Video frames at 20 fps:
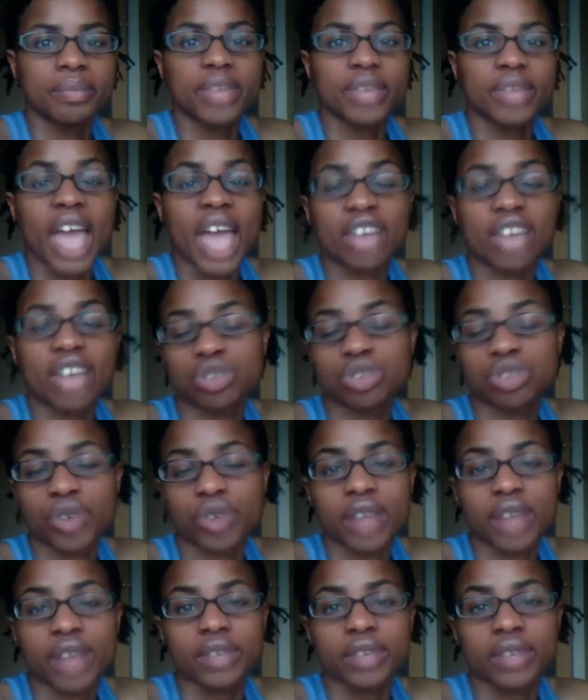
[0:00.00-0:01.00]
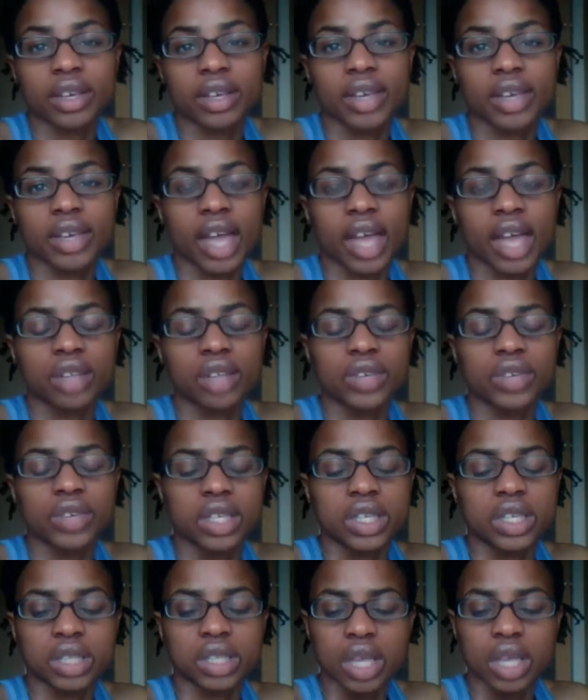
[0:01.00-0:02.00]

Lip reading: actual craving calories.